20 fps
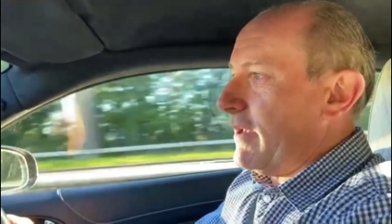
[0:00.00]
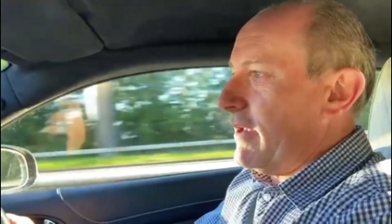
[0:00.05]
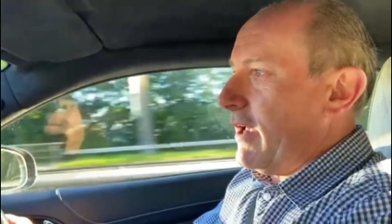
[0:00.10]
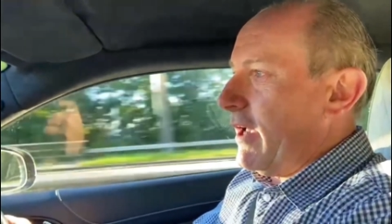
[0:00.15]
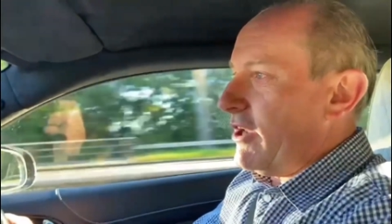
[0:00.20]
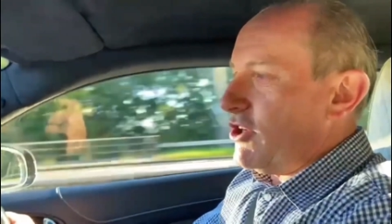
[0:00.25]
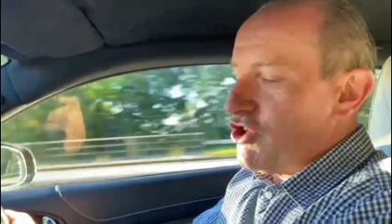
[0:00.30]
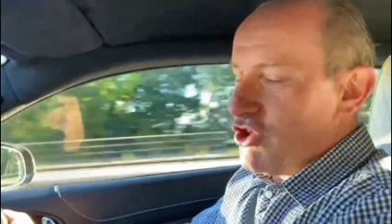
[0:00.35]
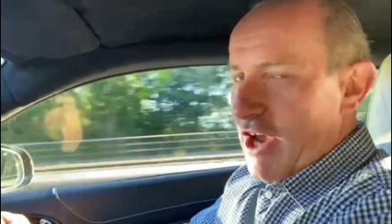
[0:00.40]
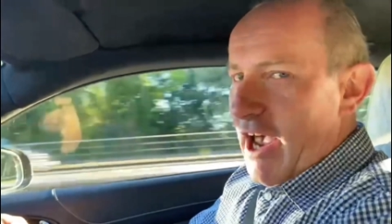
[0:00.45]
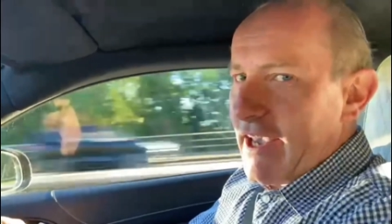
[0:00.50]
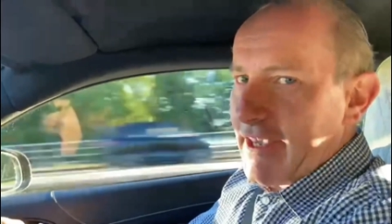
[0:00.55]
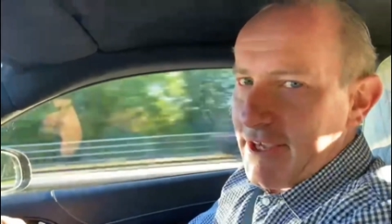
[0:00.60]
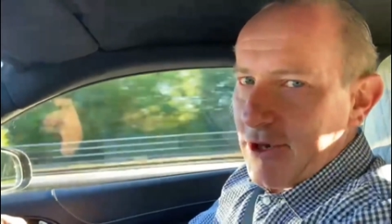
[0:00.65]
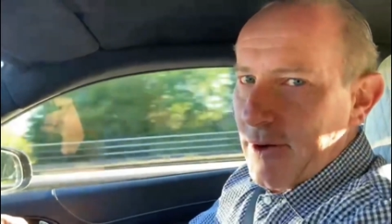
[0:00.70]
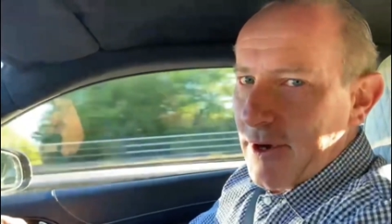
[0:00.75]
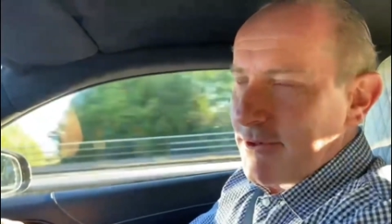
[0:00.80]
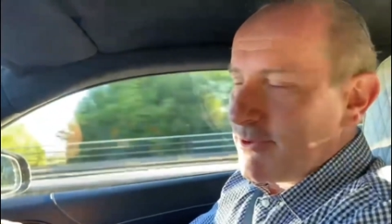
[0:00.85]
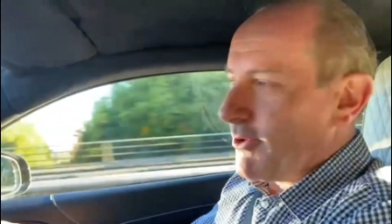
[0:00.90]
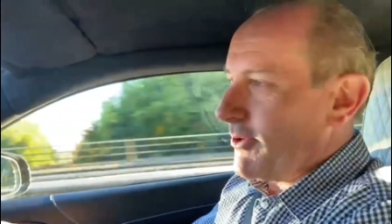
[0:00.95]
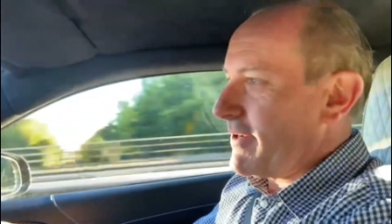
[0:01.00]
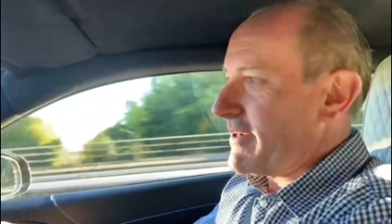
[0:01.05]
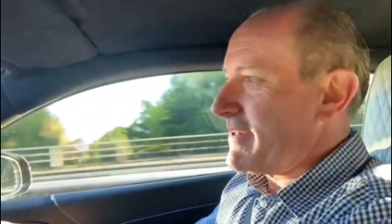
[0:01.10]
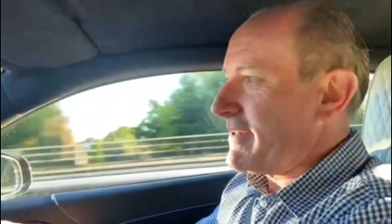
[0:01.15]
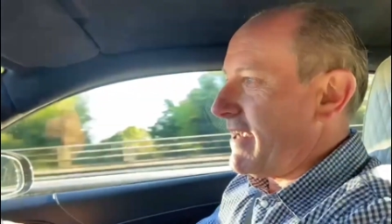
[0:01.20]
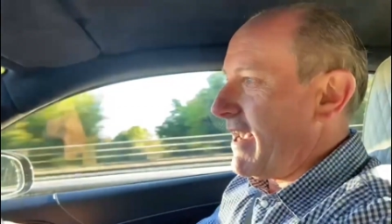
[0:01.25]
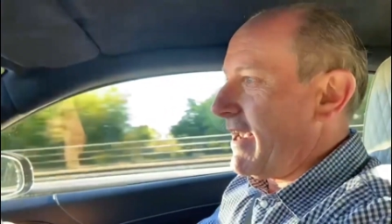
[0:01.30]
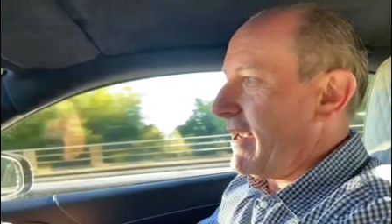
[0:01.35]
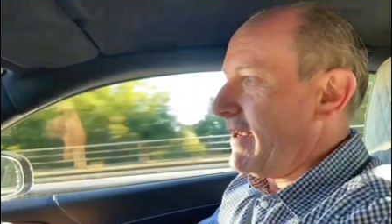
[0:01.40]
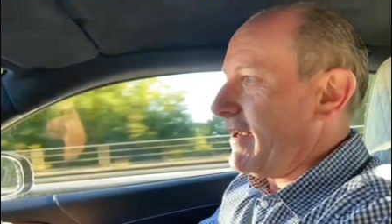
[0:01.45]
a Jaguar. I was going to
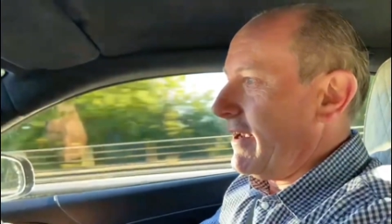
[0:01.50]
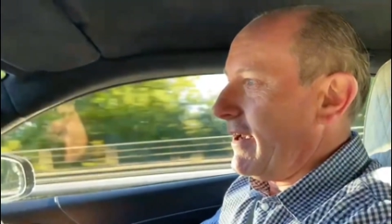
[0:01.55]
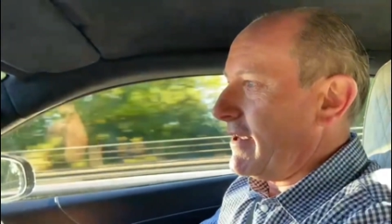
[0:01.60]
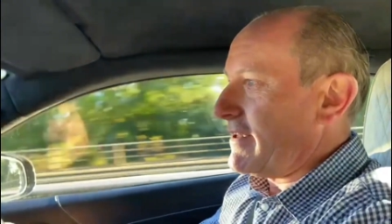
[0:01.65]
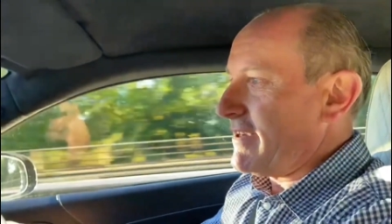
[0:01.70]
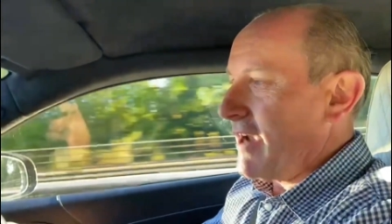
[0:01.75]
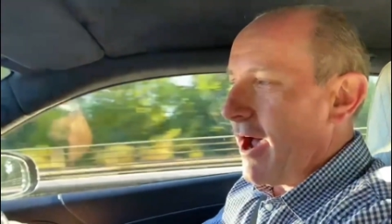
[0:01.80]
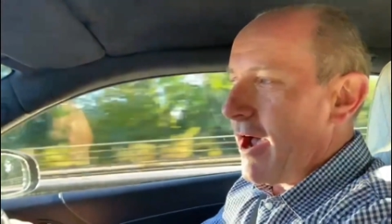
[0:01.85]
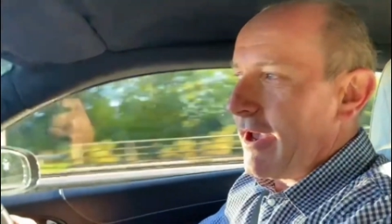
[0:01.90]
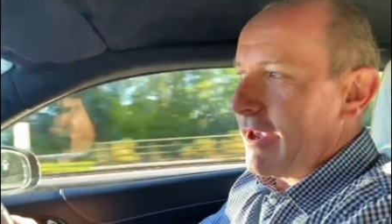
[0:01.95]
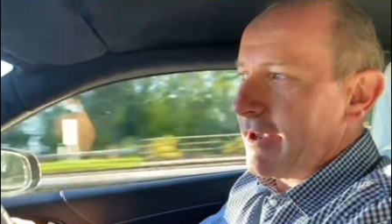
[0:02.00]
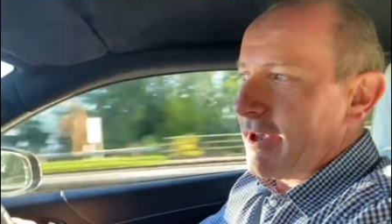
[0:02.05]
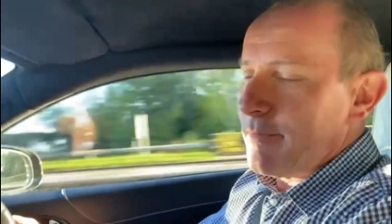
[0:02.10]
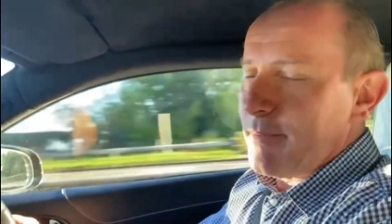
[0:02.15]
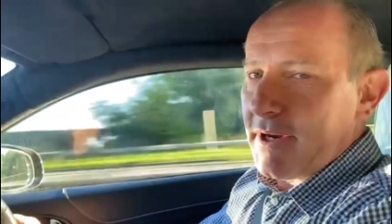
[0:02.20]
say a Tiger,